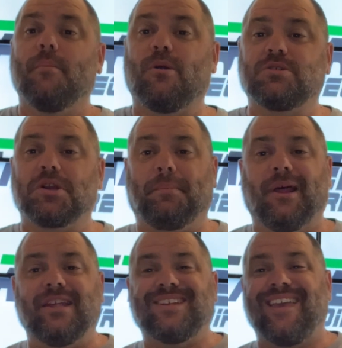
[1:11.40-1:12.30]
Personal
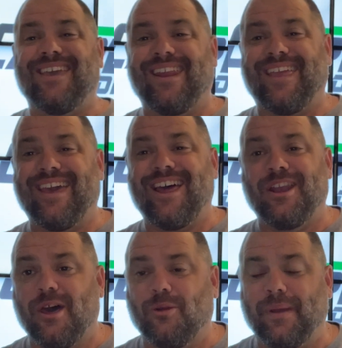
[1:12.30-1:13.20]
plays, yet again,
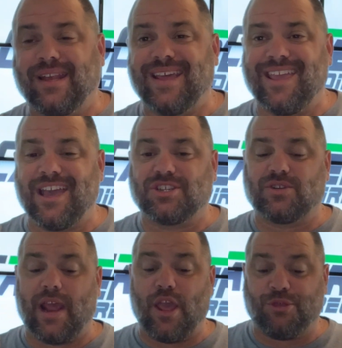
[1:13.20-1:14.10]
another big day
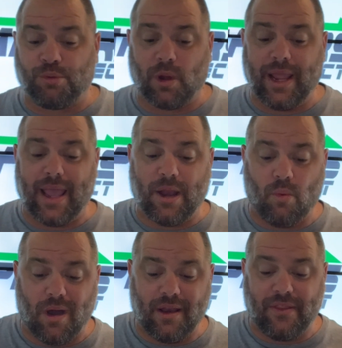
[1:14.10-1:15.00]
yesterday, three
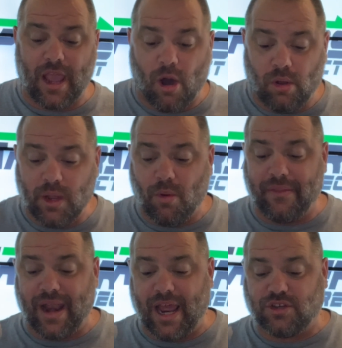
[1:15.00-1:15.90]
and one. The only
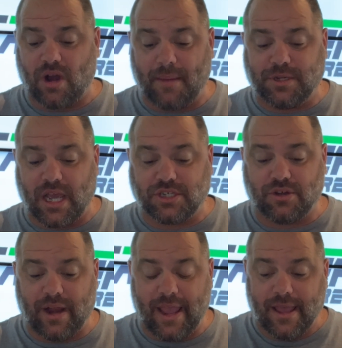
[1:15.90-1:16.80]
one that I dropped
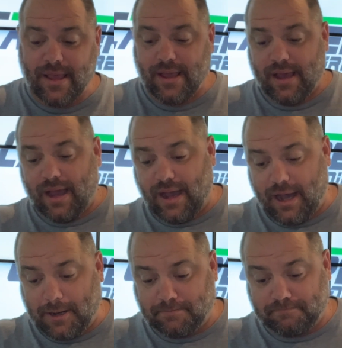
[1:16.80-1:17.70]
yesterday
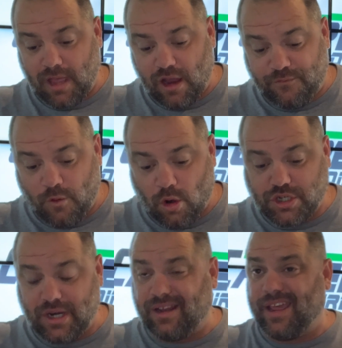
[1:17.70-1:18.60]
um,
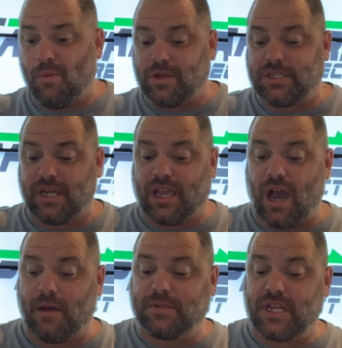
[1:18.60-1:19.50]
unfortunately, was the
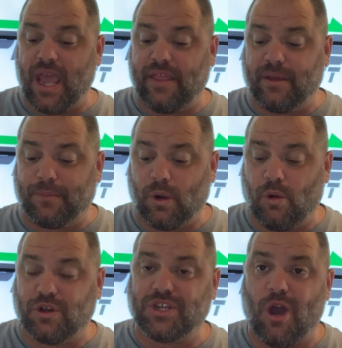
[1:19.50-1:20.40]
Cubs and the
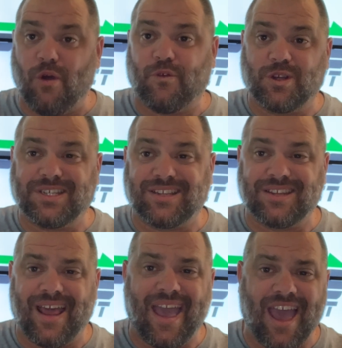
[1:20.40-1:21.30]
Brewers over six
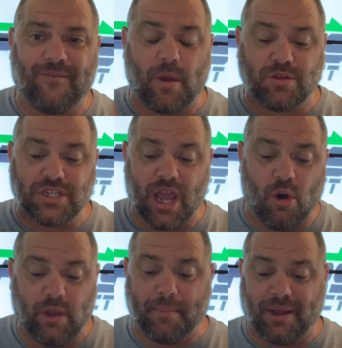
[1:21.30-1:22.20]
and a half. That was the
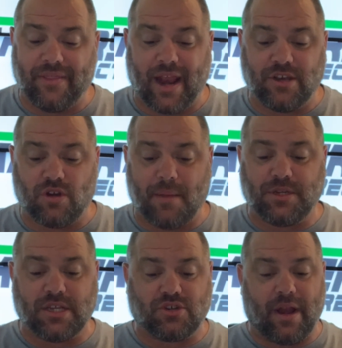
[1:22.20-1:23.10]
only play that I dropped
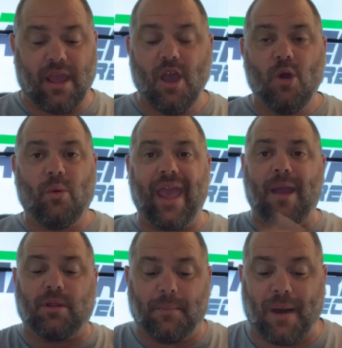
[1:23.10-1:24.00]
yesterday. We
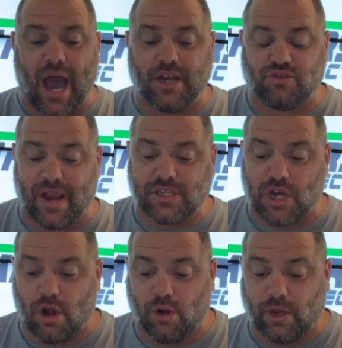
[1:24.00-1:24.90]
hammered the Padres
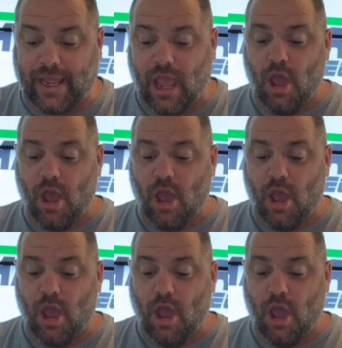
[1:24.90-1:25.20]
early.